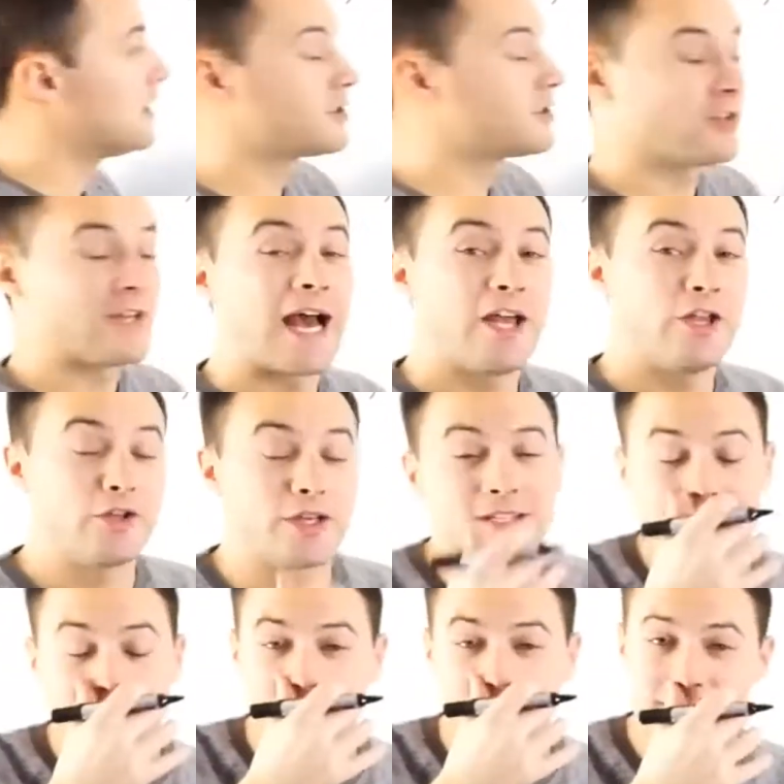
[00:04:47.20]
So now you can
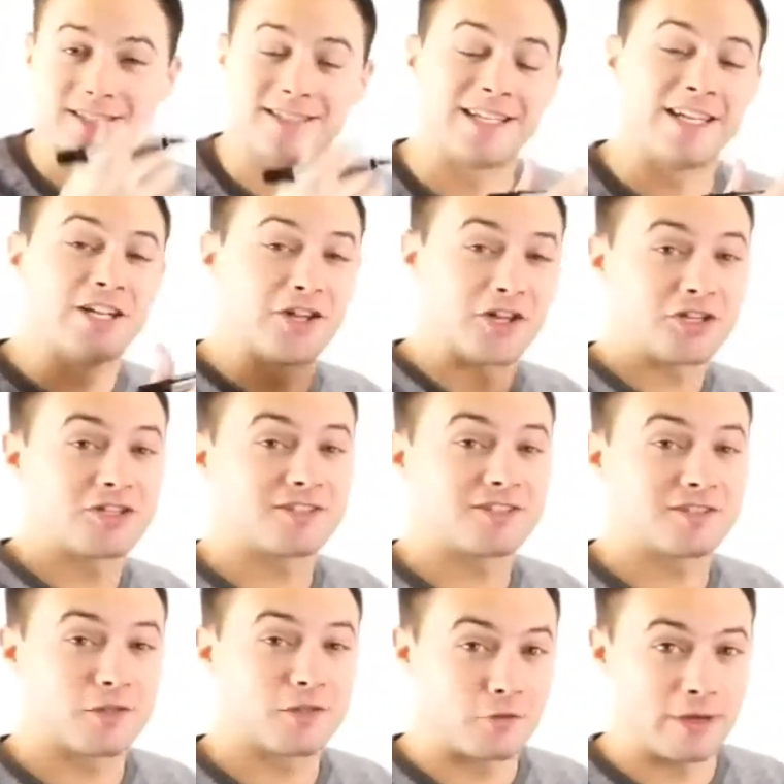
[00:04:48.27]
start to see it
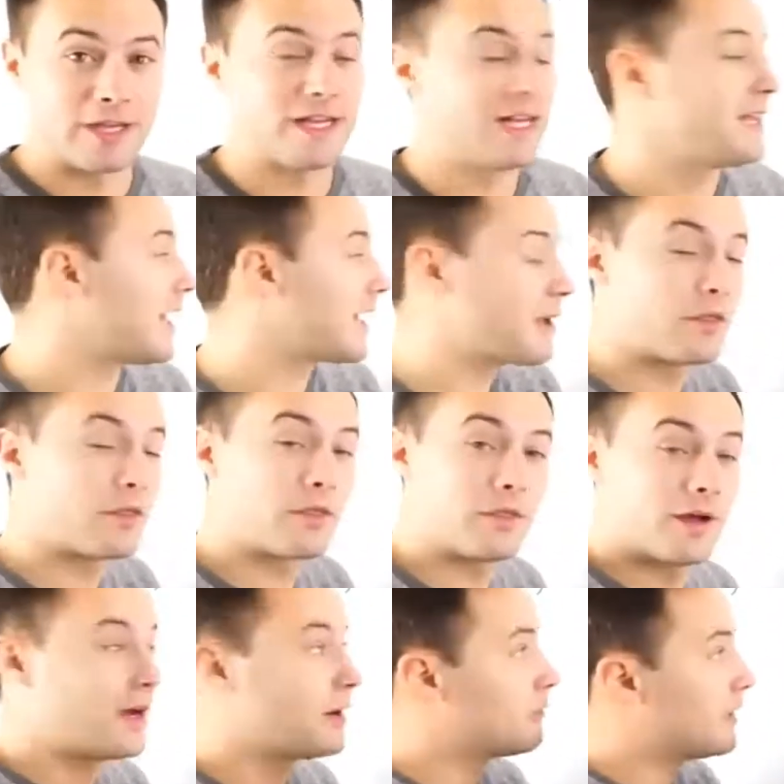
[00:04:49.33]
looks 3D, like
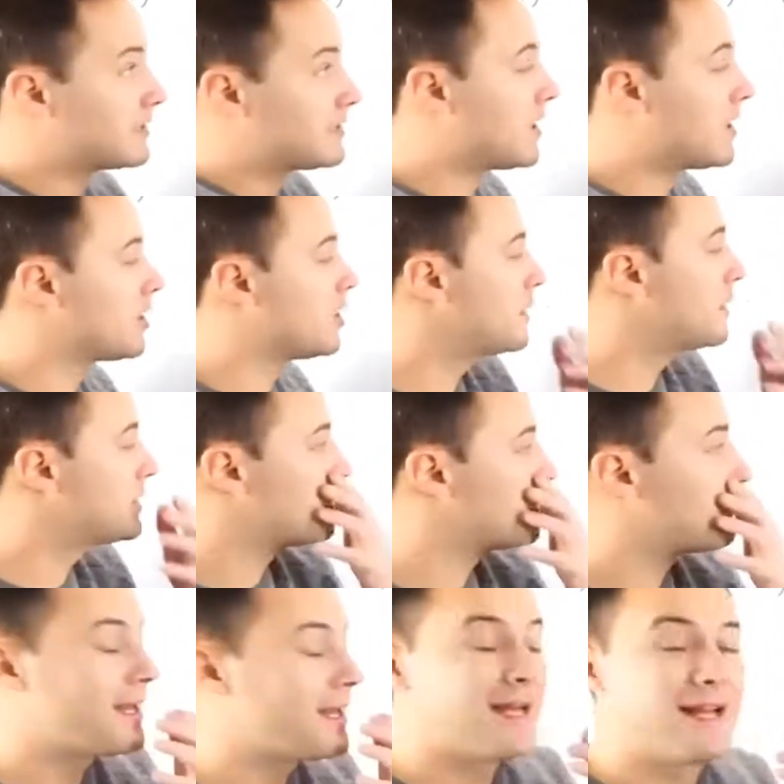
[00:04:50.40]
a rectangular
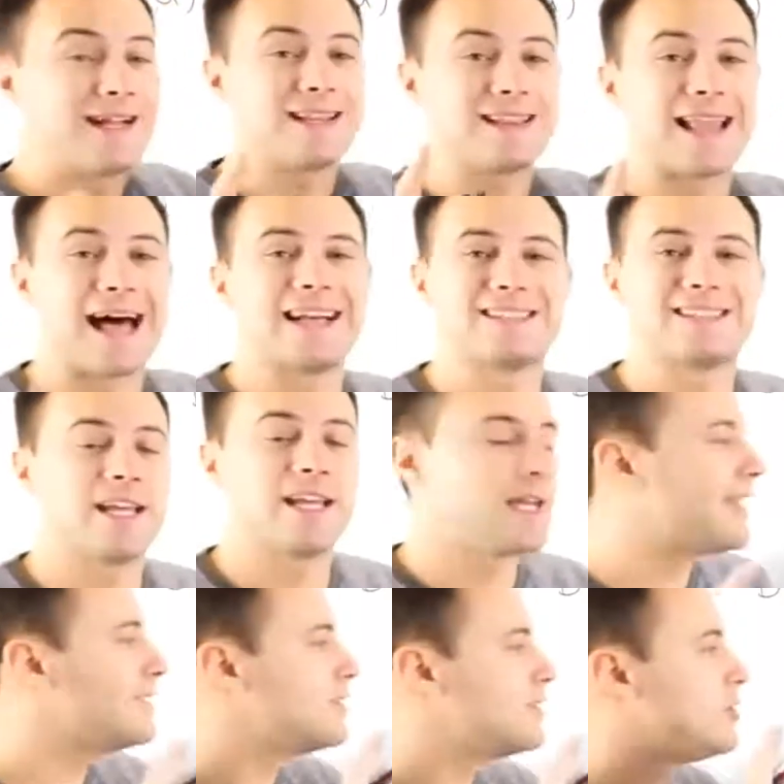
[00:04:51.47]
prism. Last
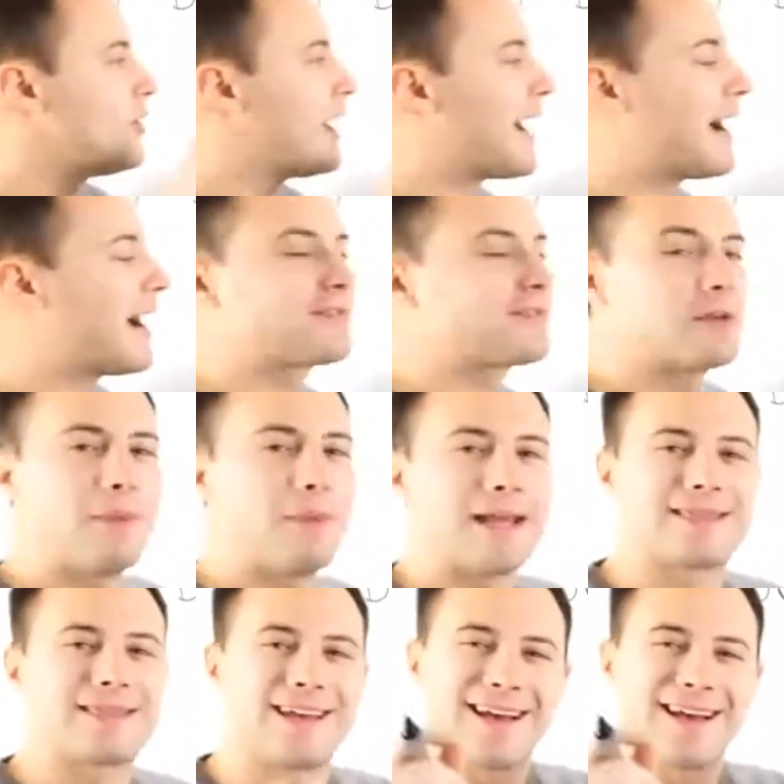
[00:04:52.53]
thing is you have to
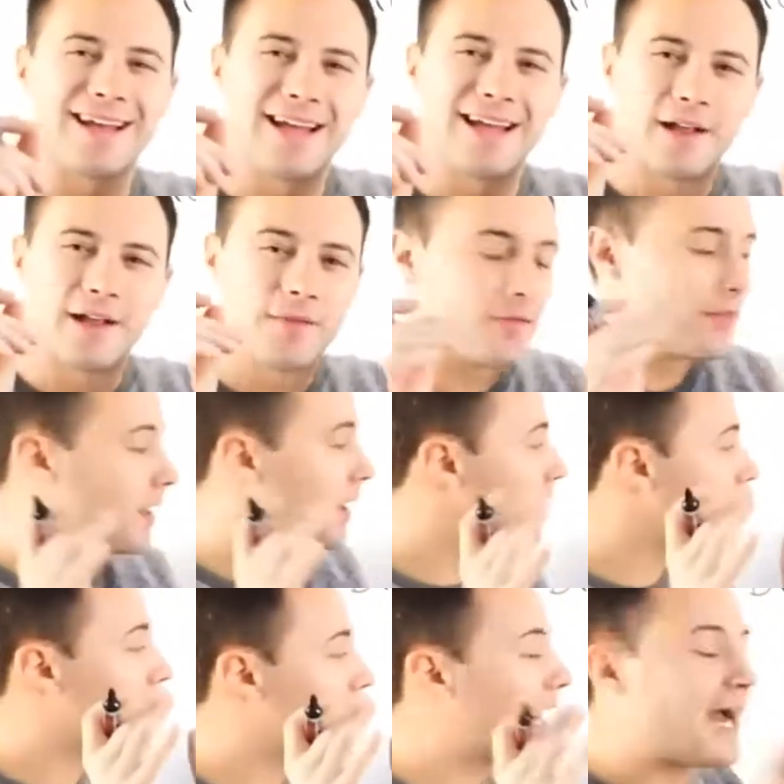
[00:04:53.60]
make the
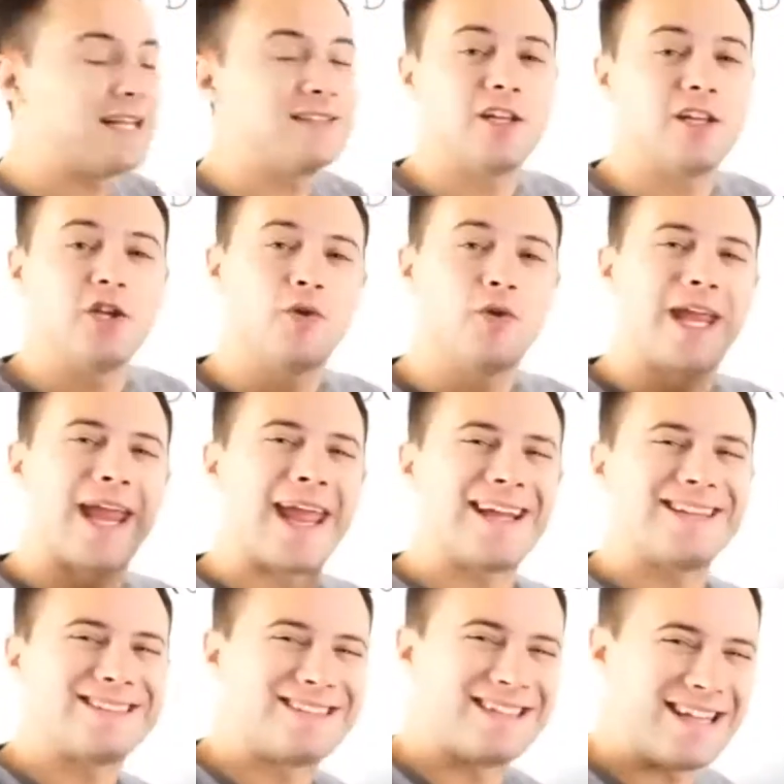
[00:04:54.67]
lines that you
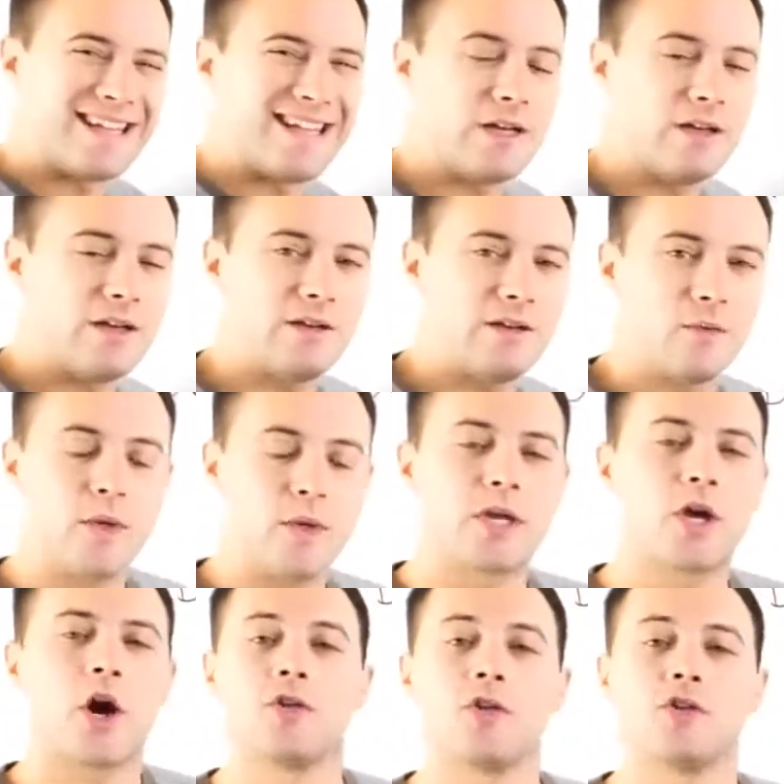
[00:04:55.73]
can't see, we
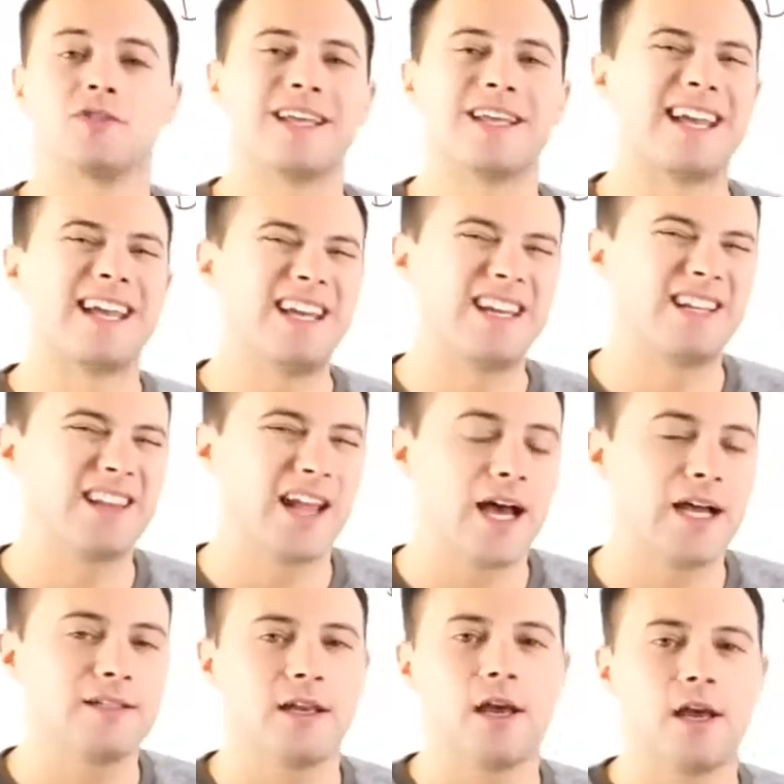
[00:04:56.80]
call those the hidden
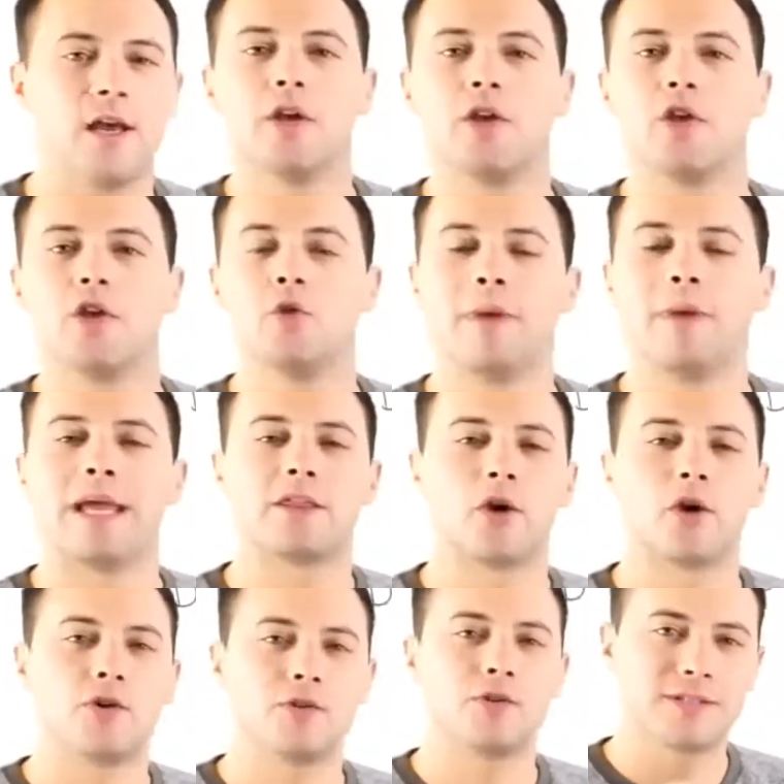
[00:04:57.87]
lines, you make
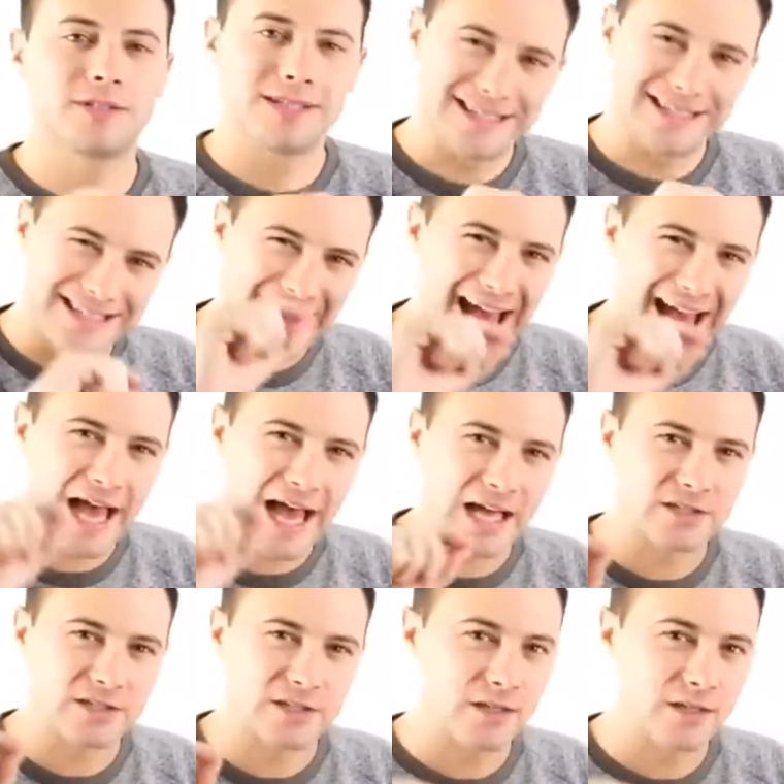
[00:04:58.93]
those
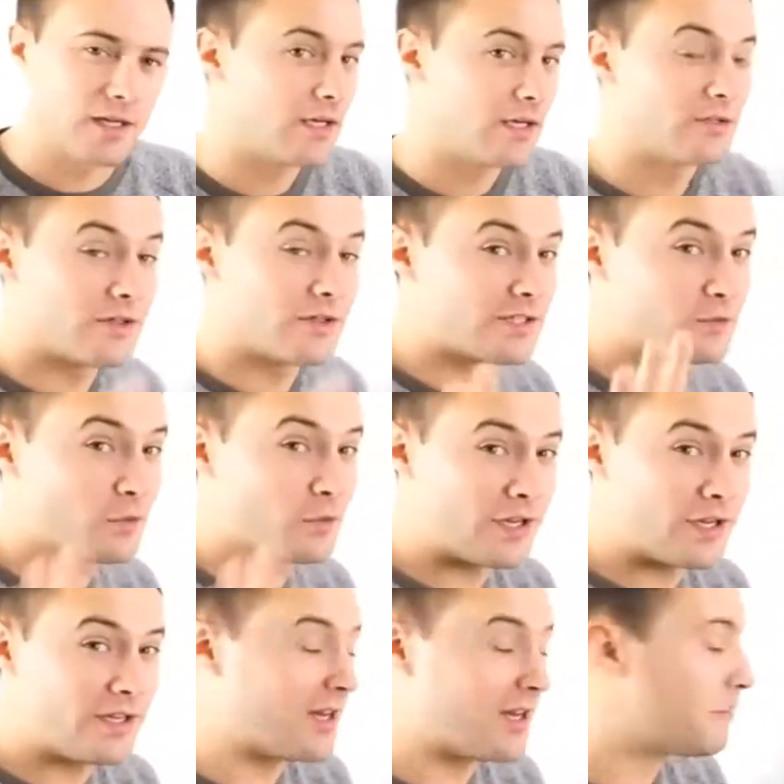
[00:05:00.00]
dashed. So this is where
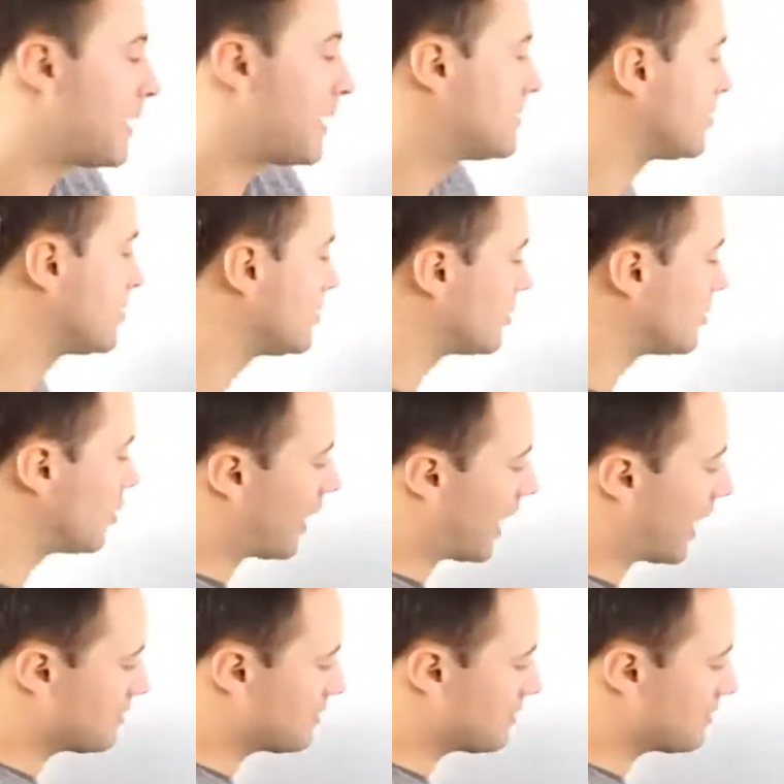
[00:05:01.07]
you need a pencil. So